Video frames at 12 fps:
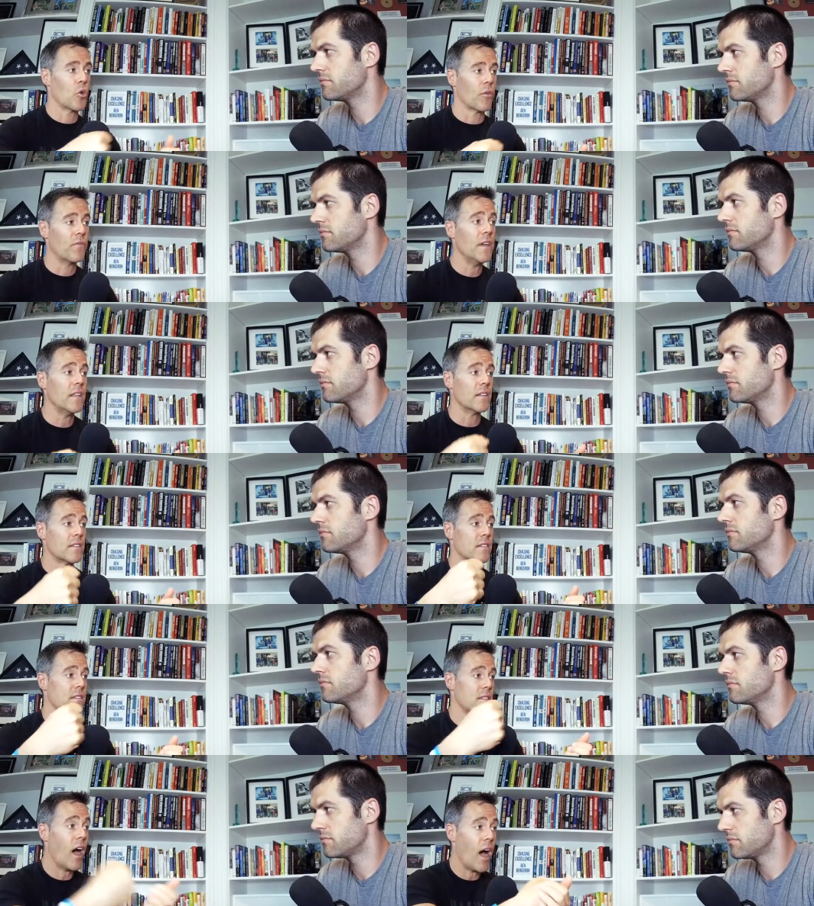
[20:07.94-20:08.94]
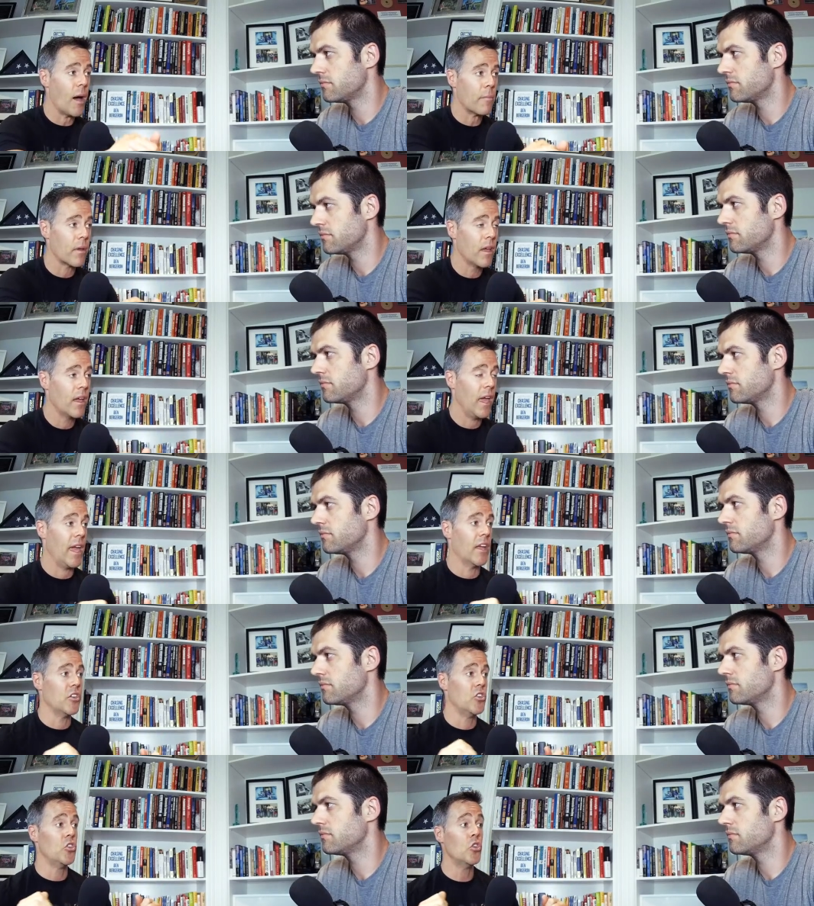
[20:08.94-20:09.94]
Speaker 1: your feet stop,
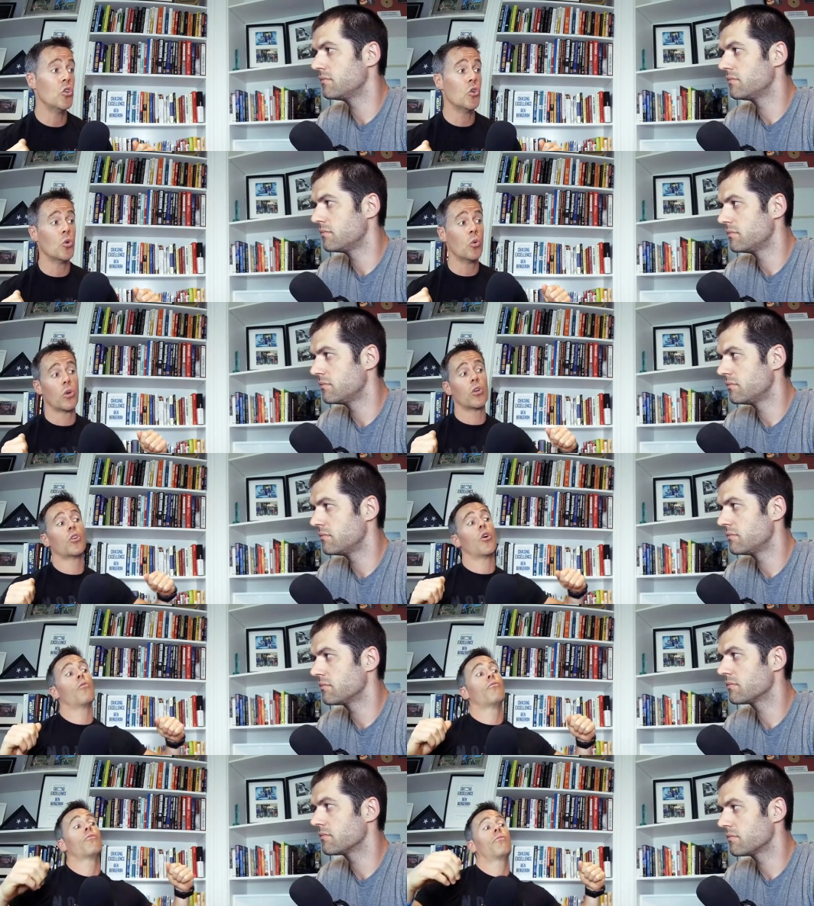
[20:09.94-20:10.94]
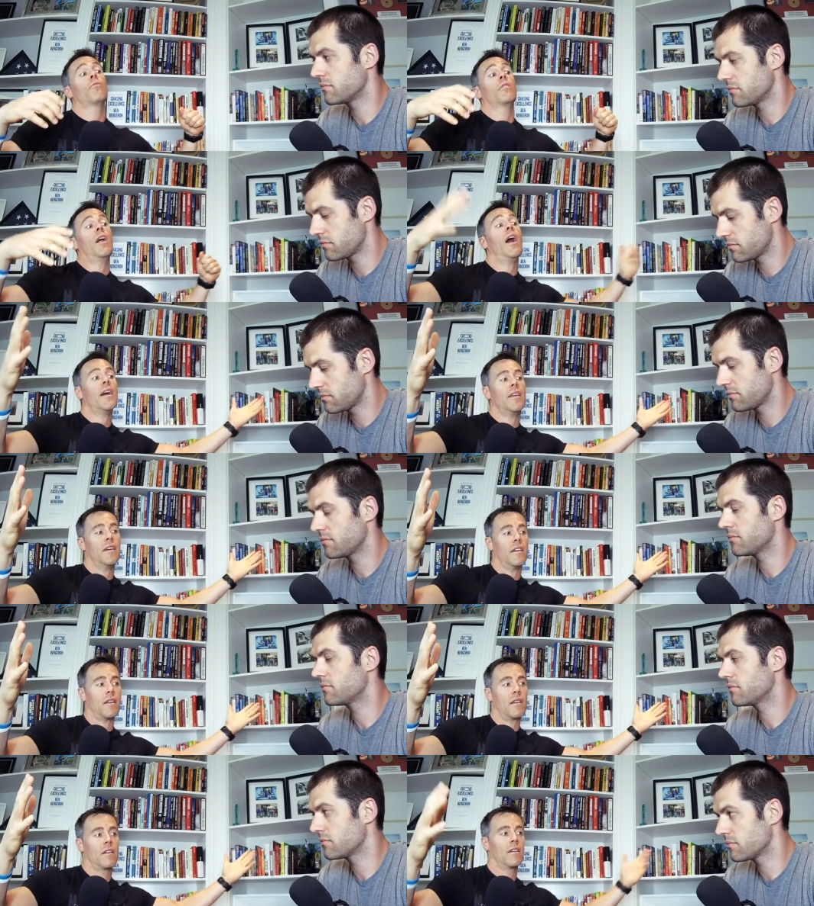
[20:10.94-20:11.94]
and you go
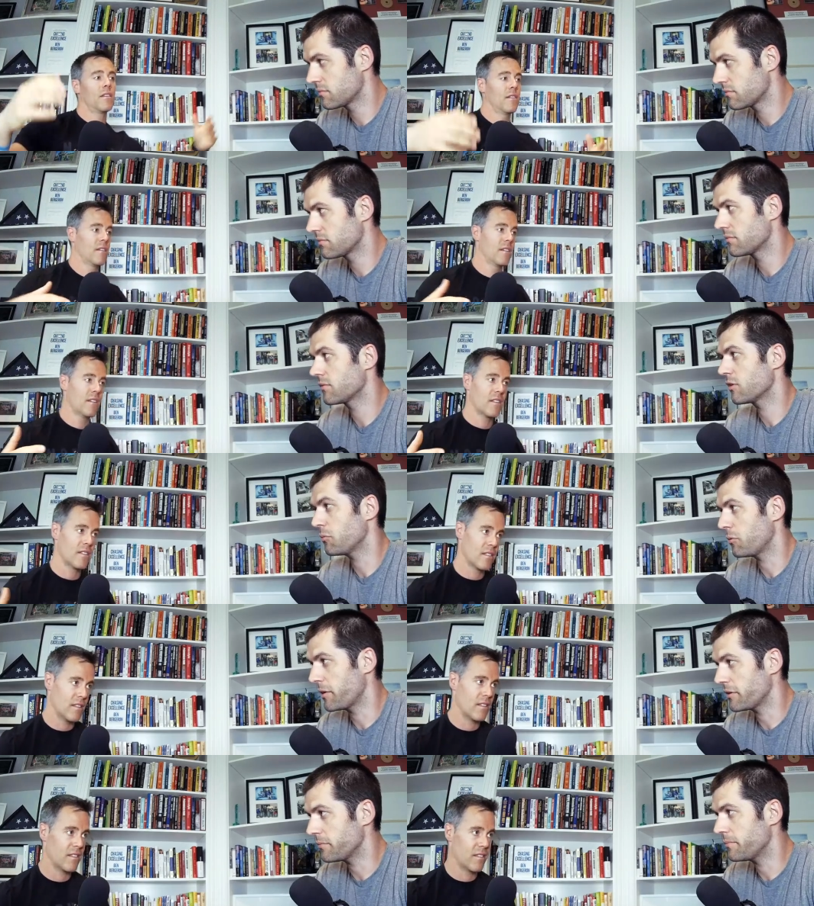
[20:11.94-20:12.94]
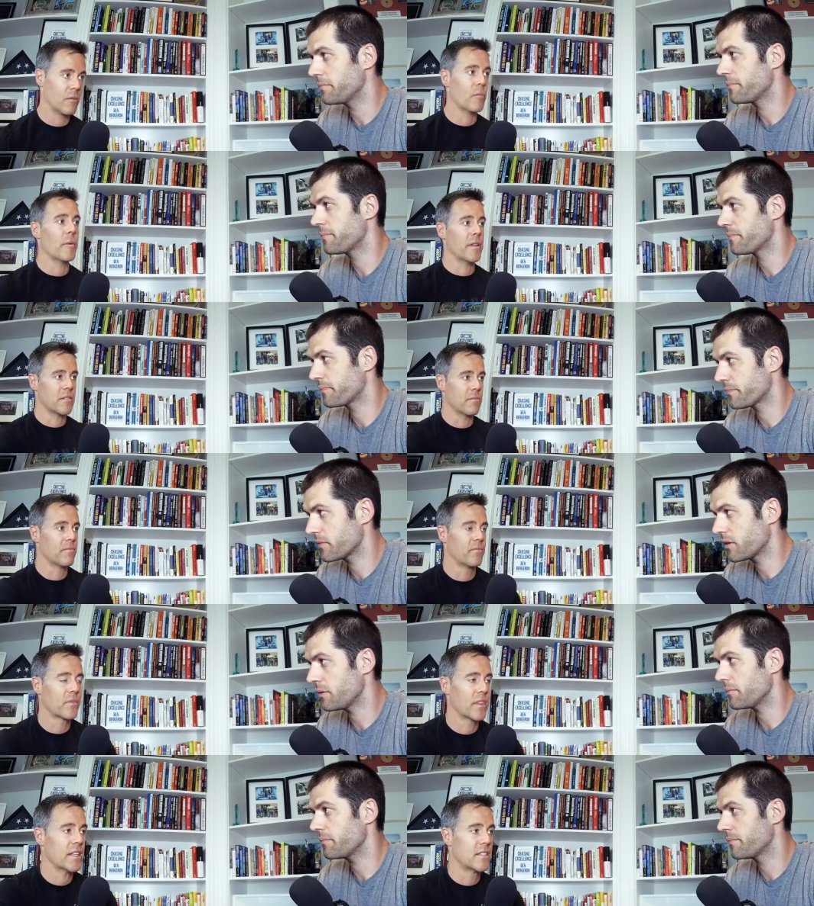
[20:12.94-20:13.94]
flying. The momentum. The momentum.
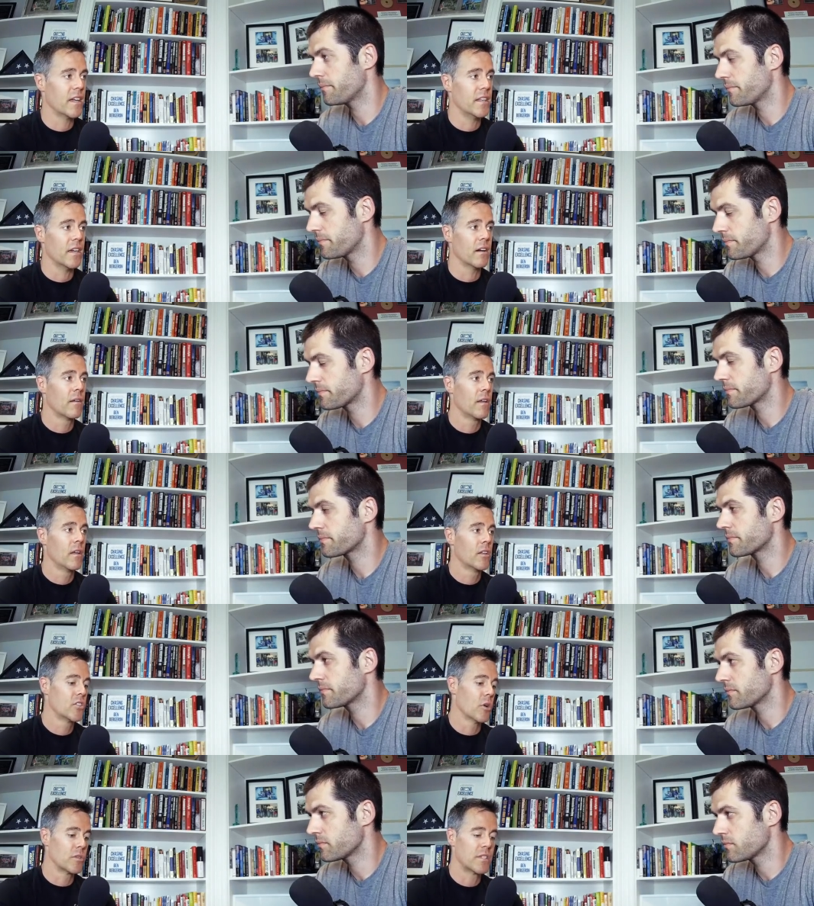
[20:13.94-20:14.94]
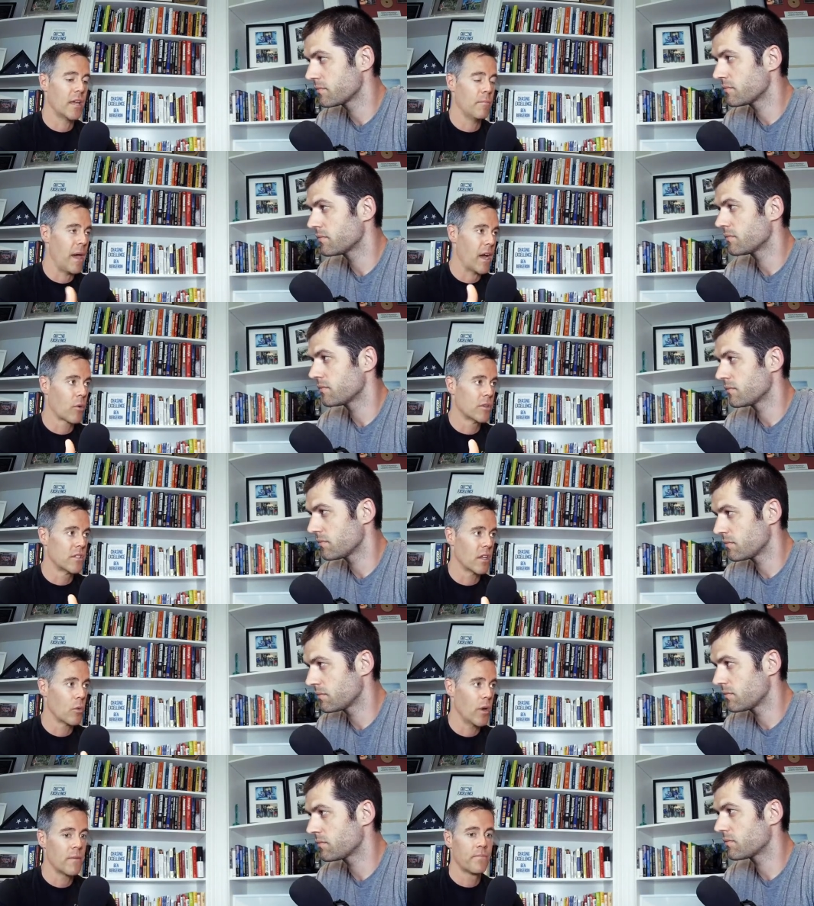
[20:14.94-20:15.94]
Yep. That's the idea. So said backwards the
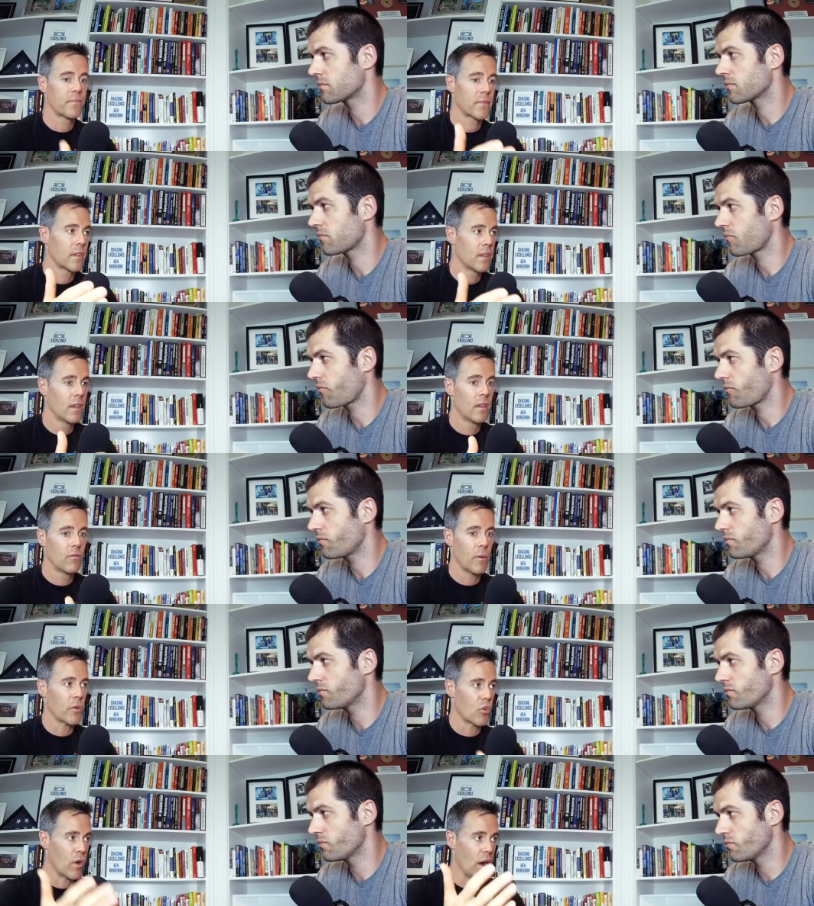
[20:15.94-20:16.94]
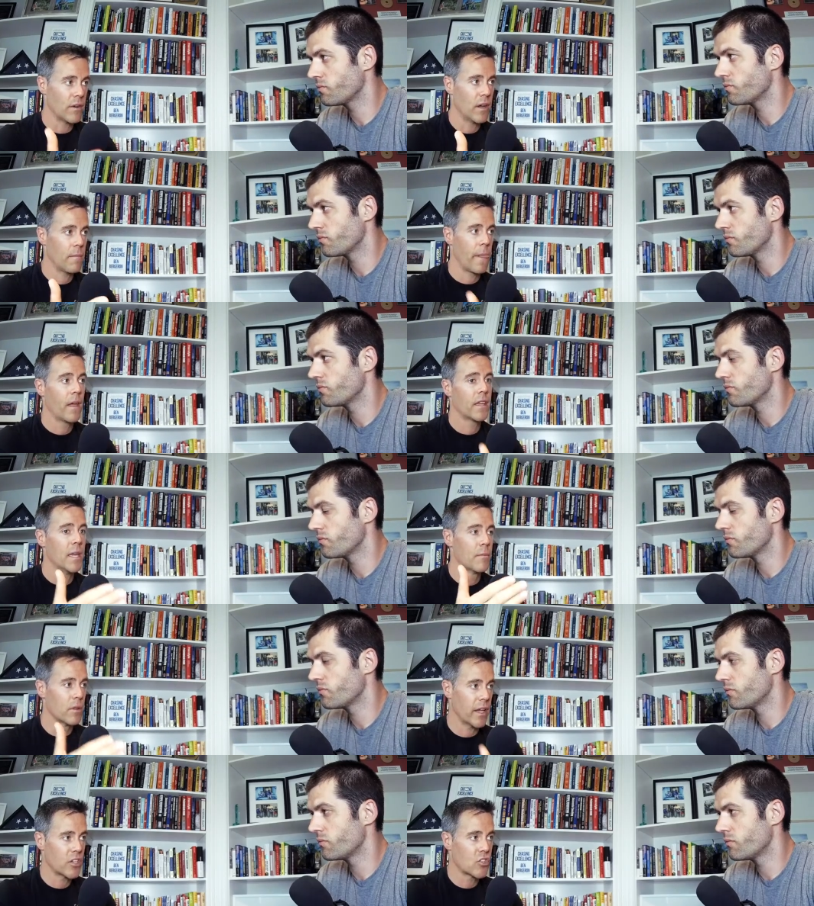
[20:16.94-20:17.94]
other way from the ground up, keep
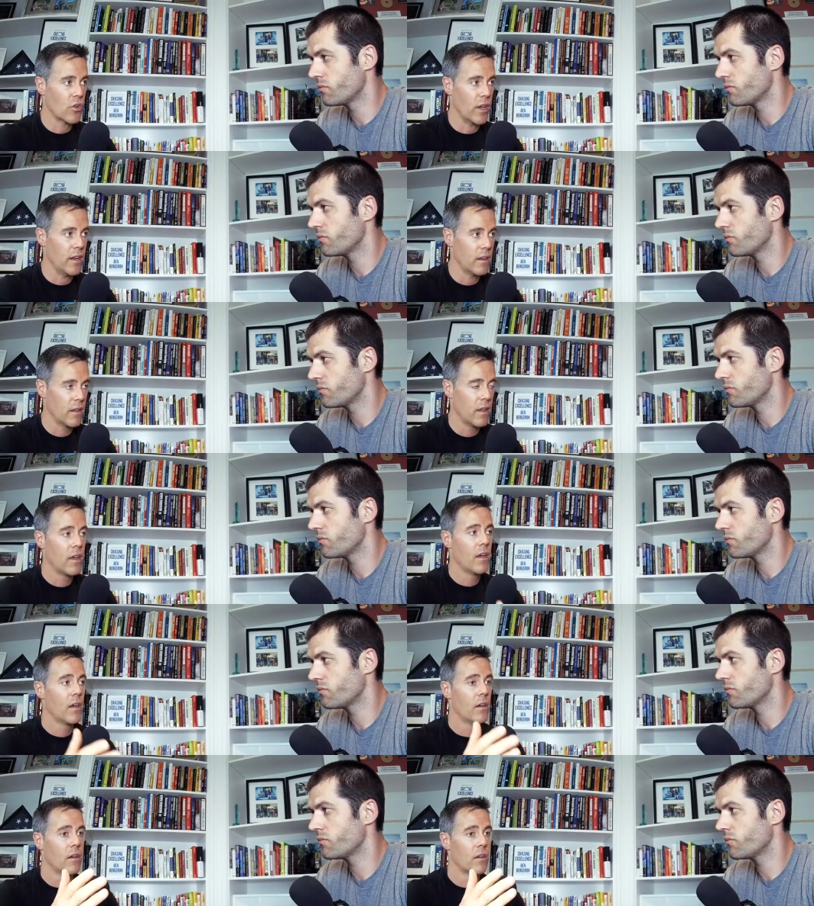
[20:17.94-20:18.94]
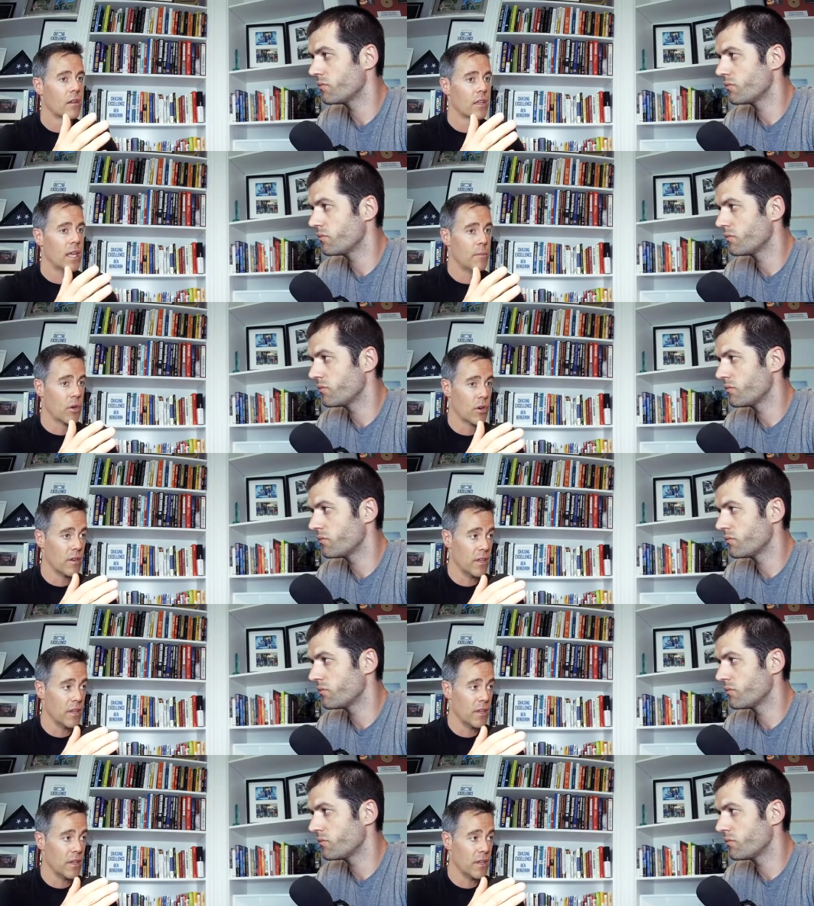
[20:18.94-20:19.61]
your legs straight, Keep your